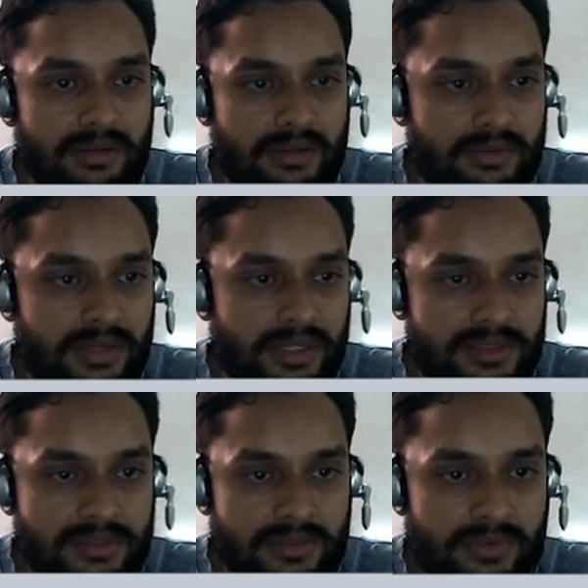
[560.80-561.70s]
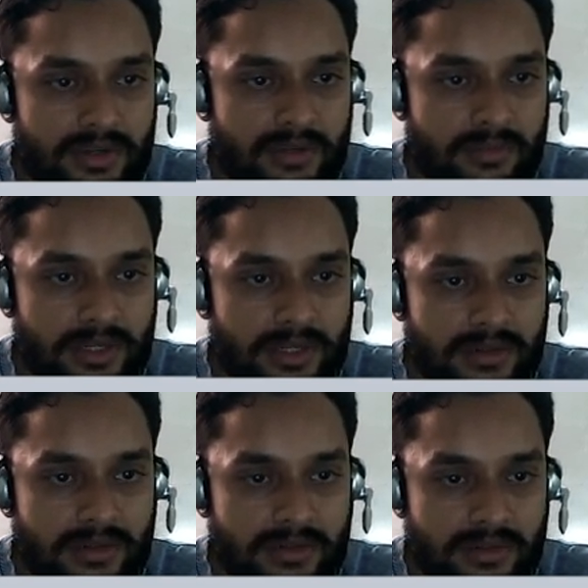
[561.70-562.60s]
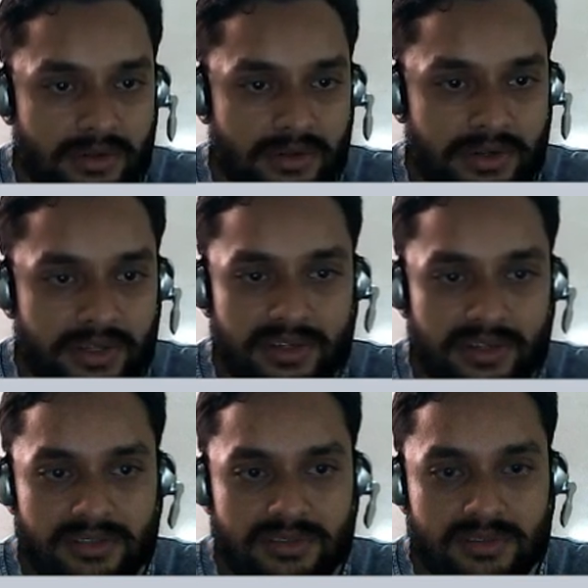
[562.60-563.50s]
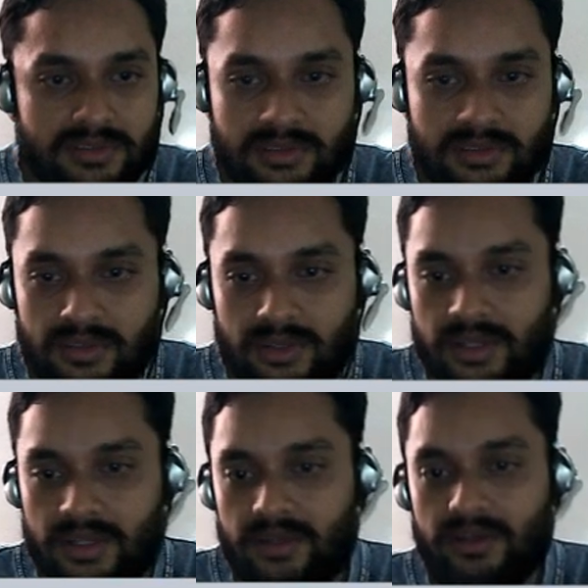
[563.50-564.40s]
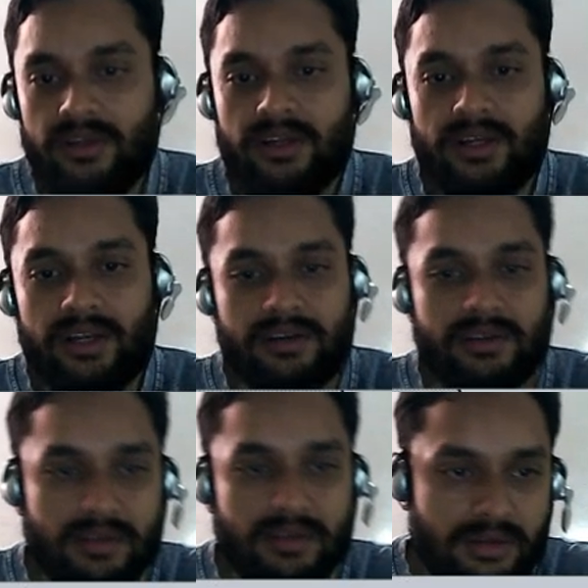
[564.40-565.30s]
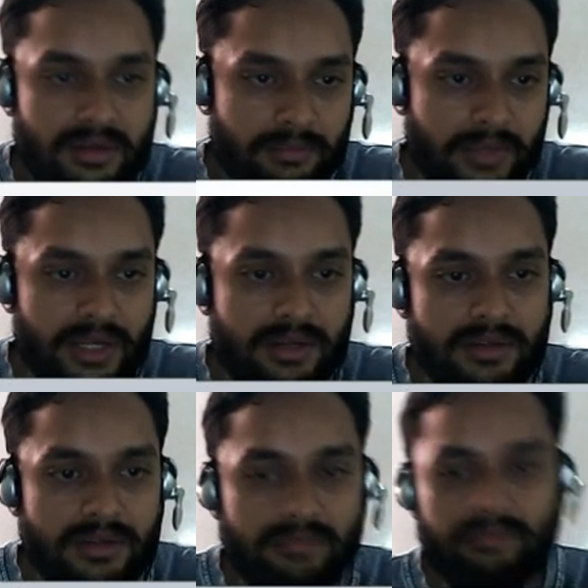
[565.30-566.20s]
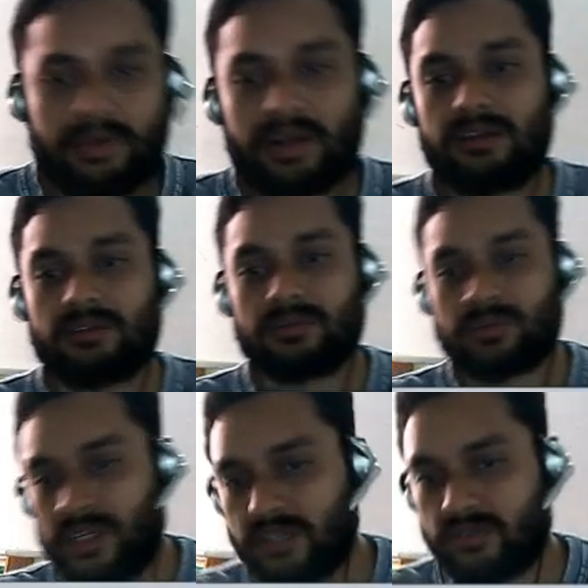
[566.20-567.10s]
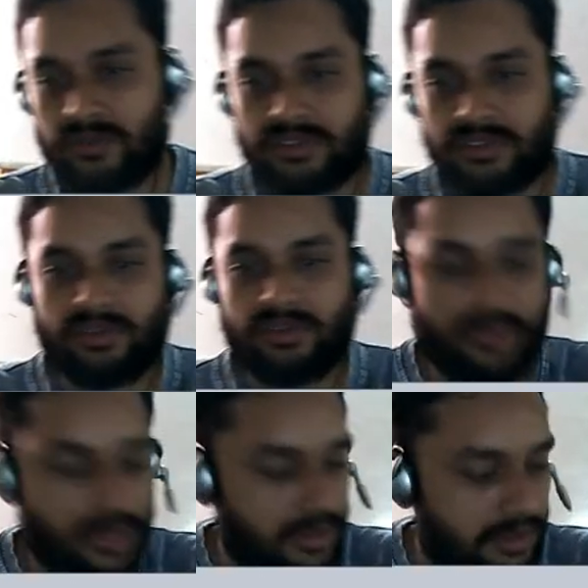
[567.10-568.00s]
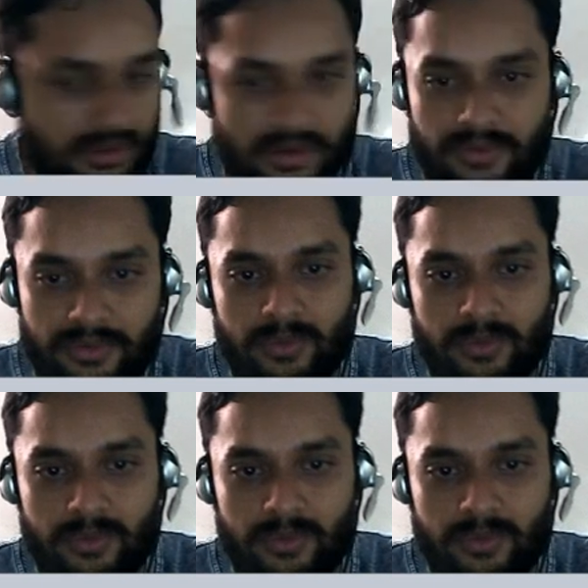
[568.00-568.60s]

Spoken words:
Where is the front plane? Here it is, correct. Make it parallel to screen. So this is your front view.